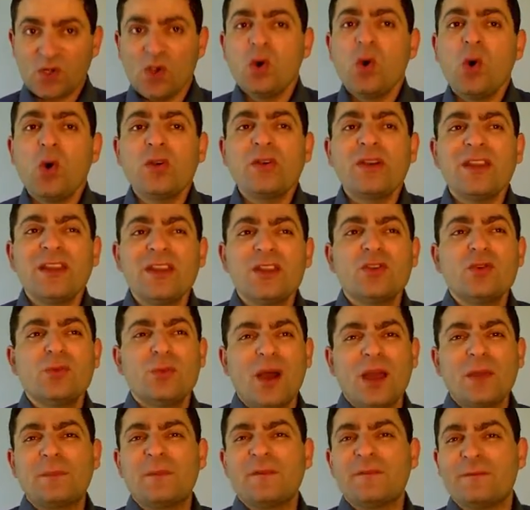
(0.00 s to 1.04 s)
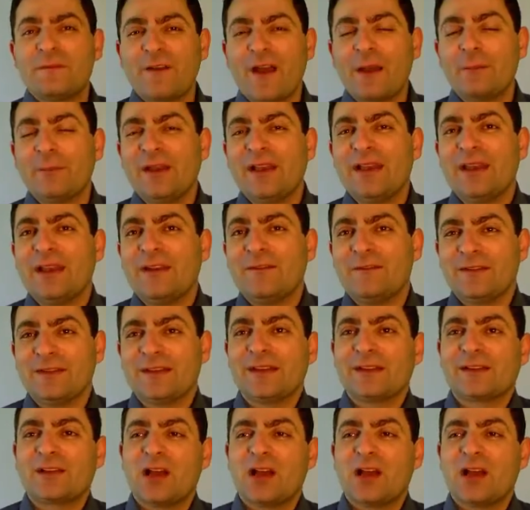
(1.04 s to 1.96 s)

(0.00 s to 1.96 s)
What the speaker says: Already you might be familiar with the